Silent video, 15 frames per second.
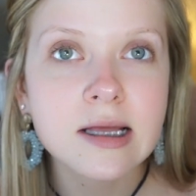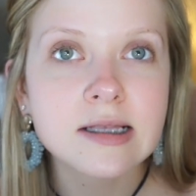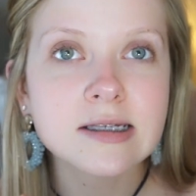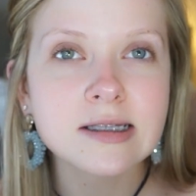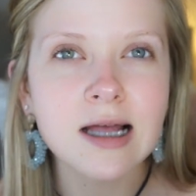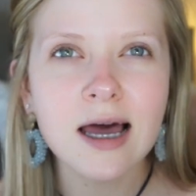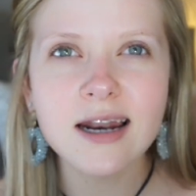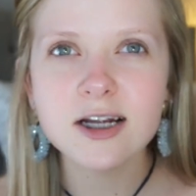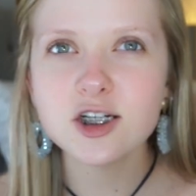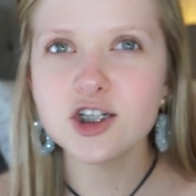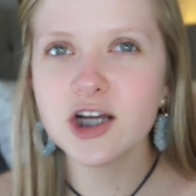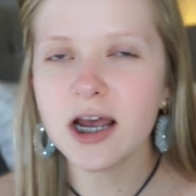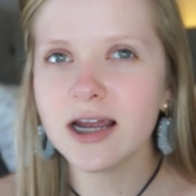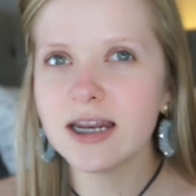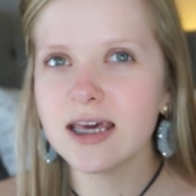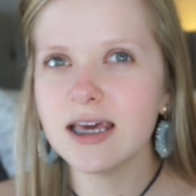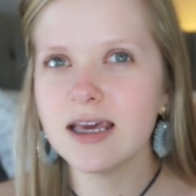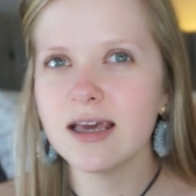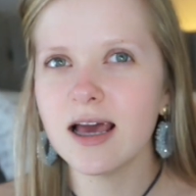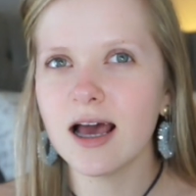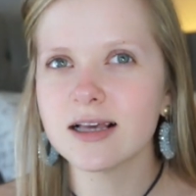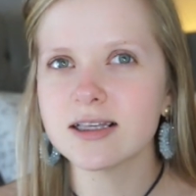It's not as
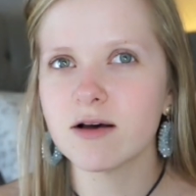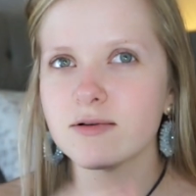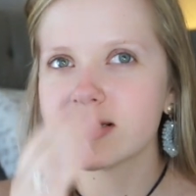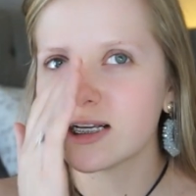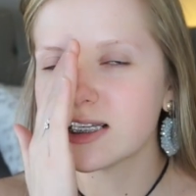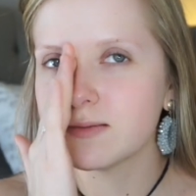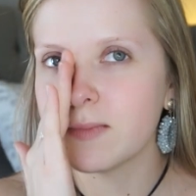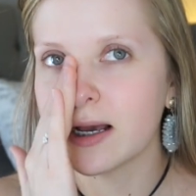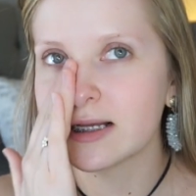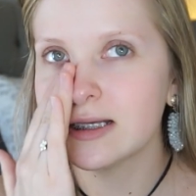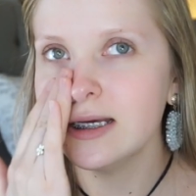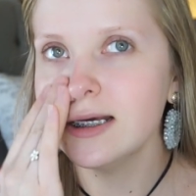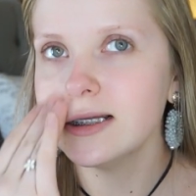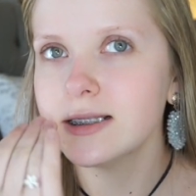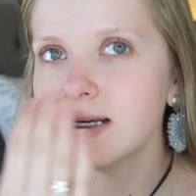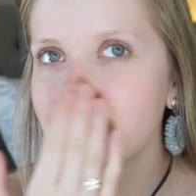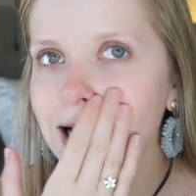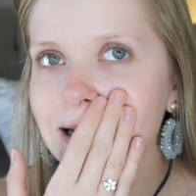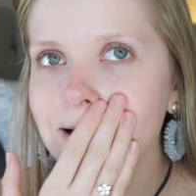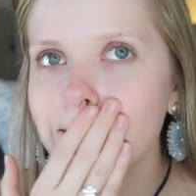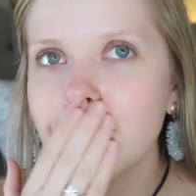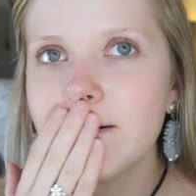shiny as I was expecting it to
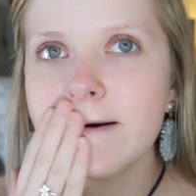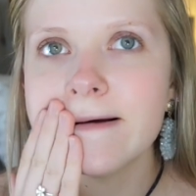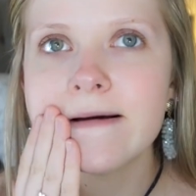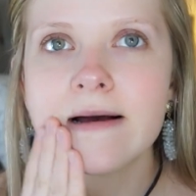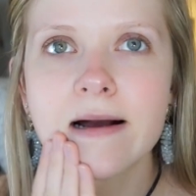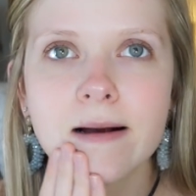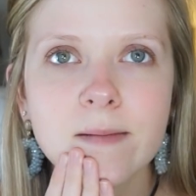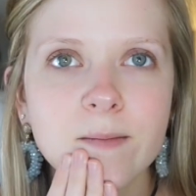kind of look,